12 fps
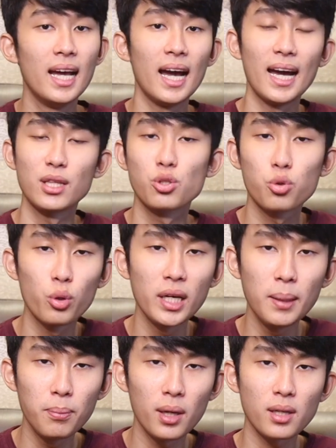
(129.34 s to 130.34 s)
At
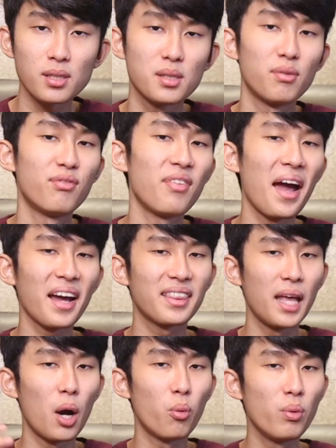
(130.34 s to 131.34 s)
20 bucks, the fact
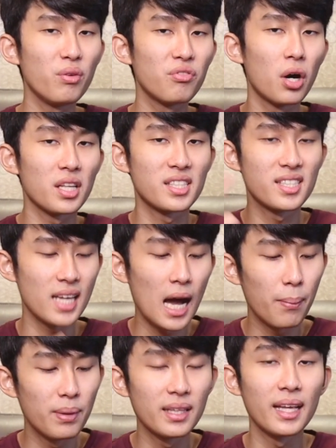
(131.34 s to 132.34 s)
that we've got
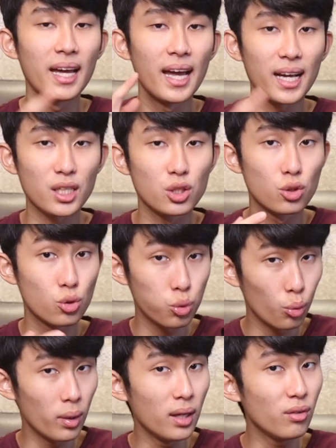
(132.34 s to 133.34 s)
Sabbath
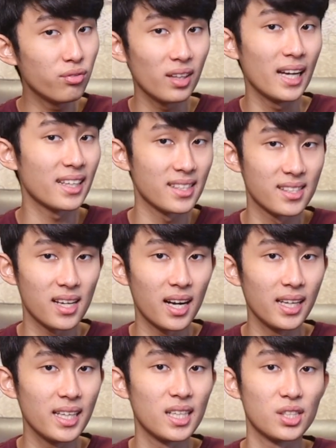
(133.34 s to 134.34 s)
X12 like
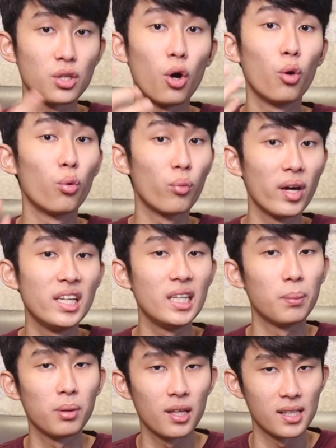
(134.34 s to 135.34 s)
design is already
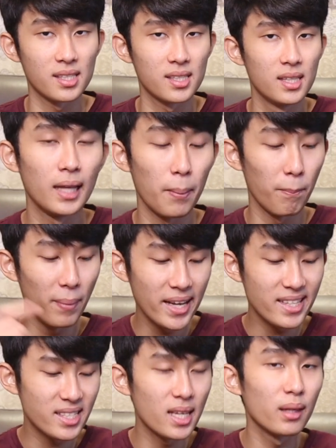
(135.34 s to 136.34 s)
a plus. That
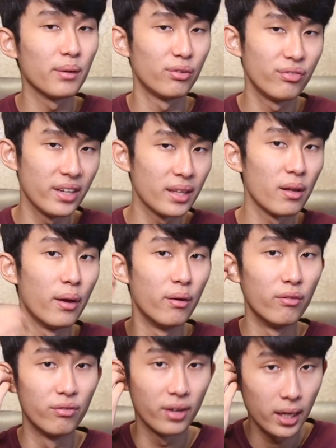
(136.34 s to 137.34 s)
makes it fit
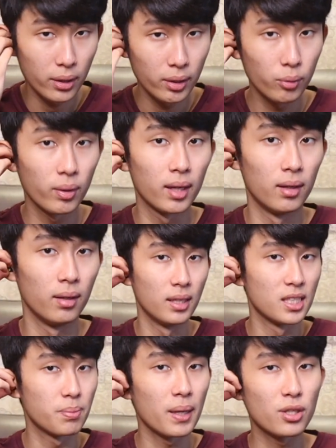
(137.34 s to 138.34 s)
very well,
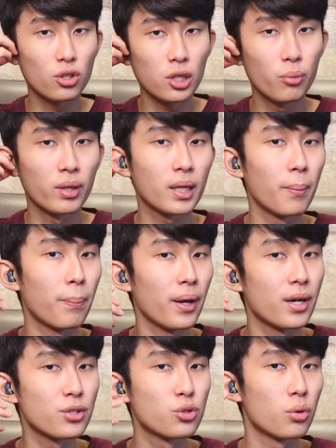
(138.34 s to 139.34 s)
especially when
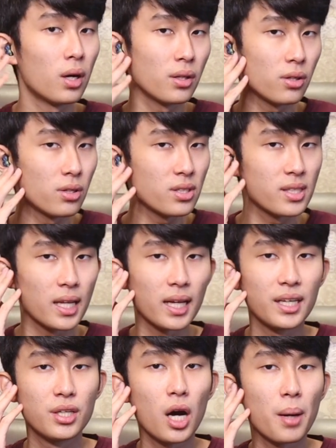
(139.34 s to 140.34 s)
compared to others that
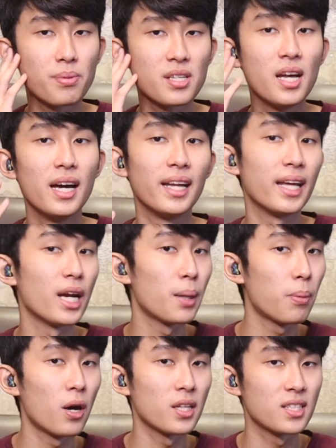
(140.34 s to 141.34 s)
adopts an
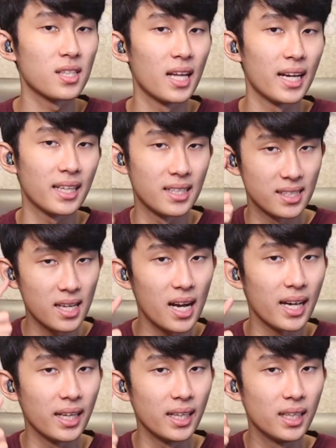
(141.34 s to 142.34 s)
AirPods like
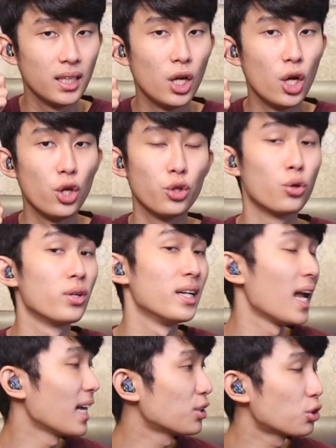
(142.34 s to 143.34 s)
design. Your
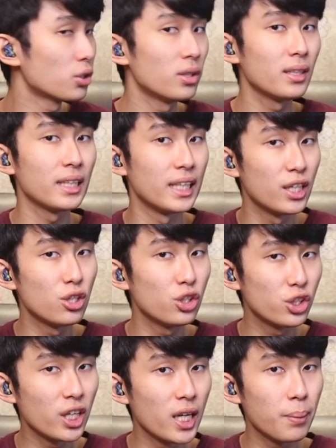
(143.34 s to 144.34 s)
natural ear
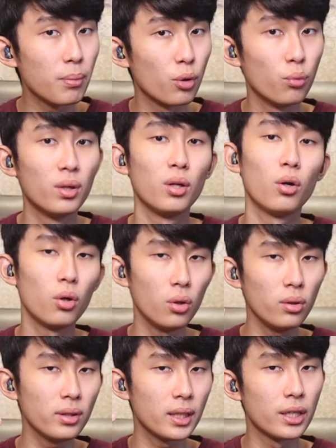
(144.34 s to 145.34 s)
shape will
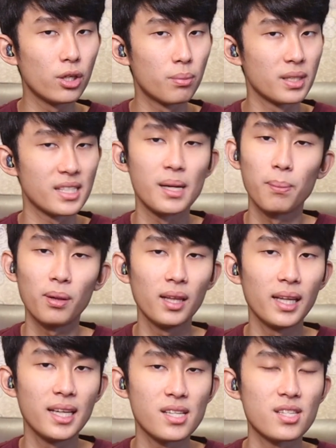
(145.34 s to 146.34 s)
hold the earbuds in
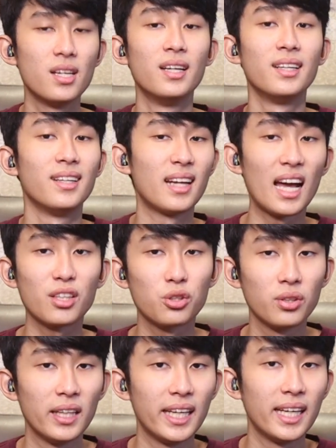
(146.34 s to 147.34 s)
place
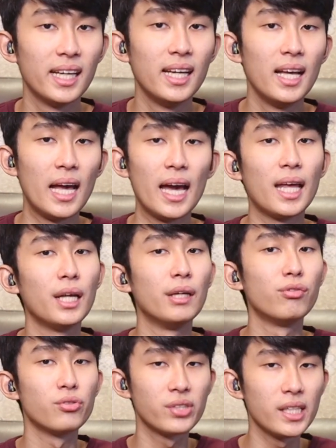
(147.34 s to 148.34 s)
naturally. And if
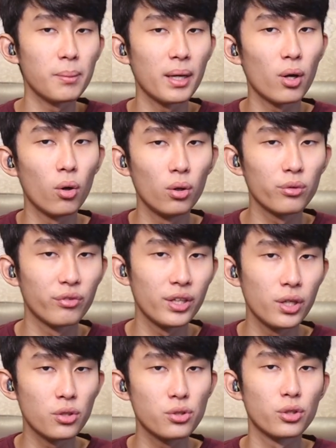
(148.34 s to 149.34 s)
you've seen my old
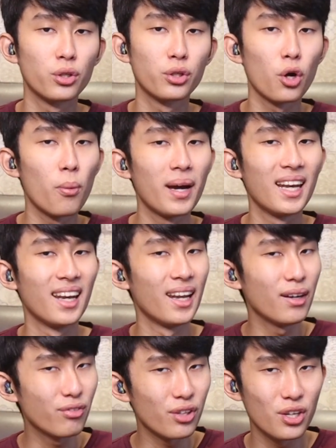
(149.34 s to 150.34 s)
videos, you'll know my
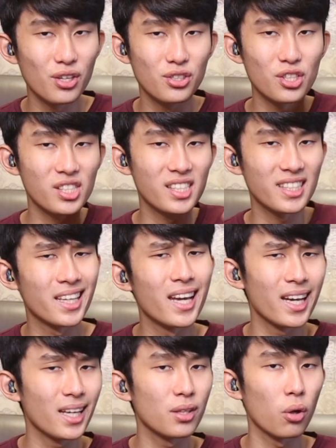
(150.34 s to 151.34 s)
left ear just
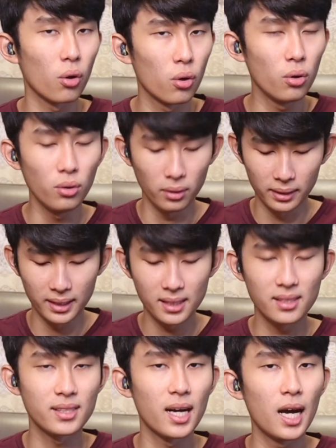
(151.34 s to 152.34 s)
can't hold
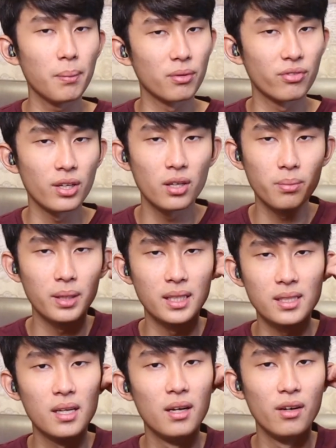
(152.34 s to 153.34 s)
this type of
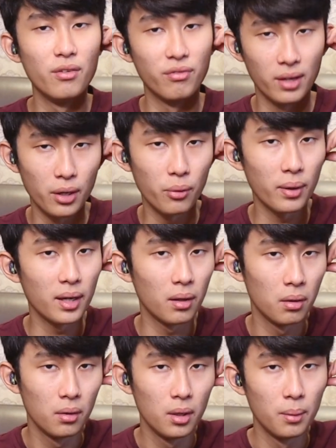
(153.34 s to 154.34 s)
earbuds very
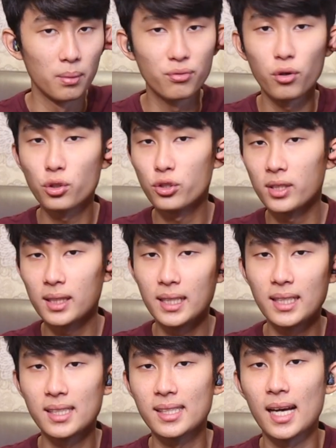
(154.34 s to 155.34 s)
well. But fortunately,
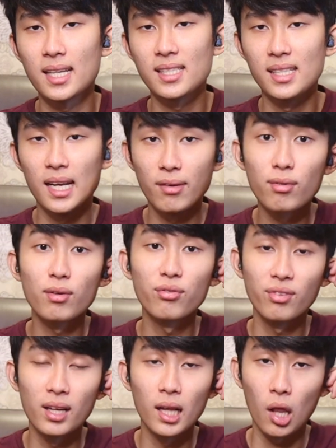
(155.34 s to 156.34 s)
this has never
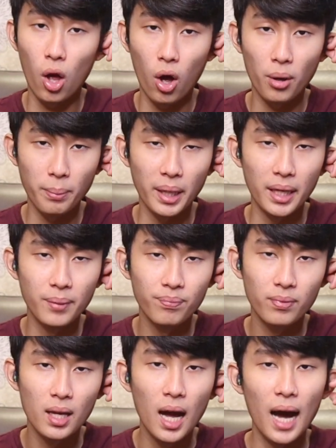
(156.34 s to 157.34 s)
fell on me.
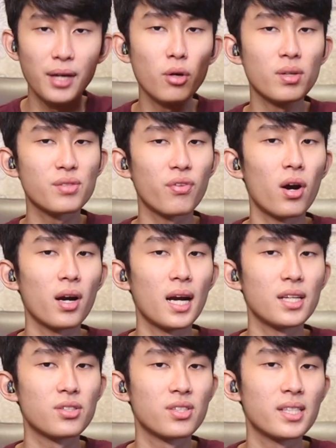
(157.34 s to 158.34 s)
I'd go as far
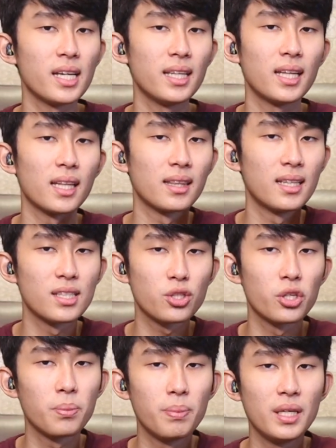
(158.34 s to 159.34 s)
as to say that this
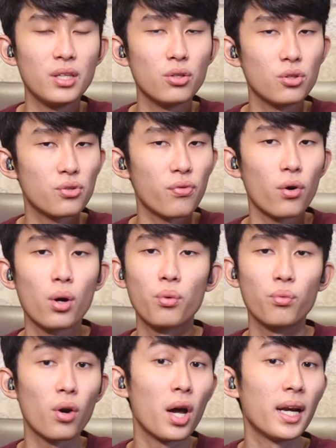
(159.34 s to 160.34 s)
could be used for a
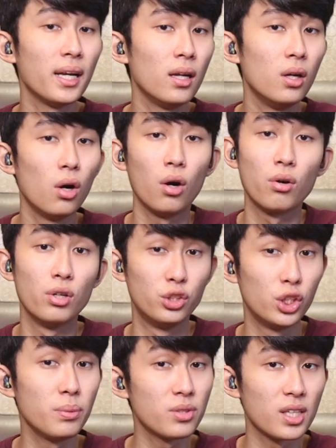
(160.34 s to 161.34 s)
run or a
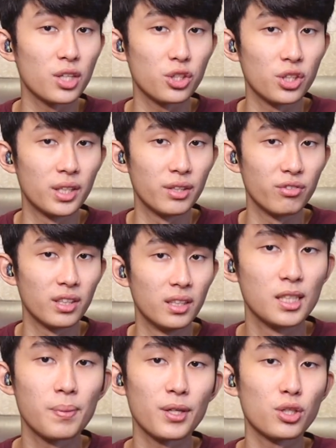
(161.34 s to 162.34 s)
gym session even,
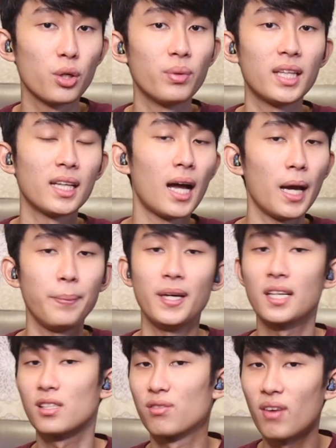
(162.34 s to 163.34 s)
especially with that
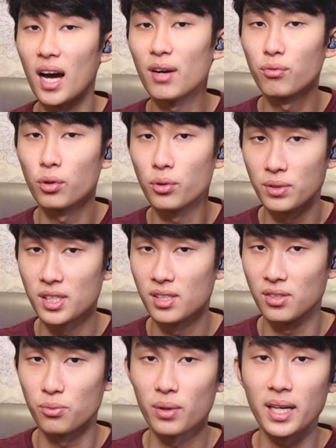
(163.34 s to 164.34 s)
IPX5 water
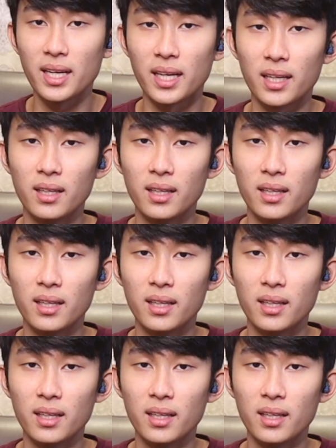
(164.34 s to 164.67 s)
resistant rating.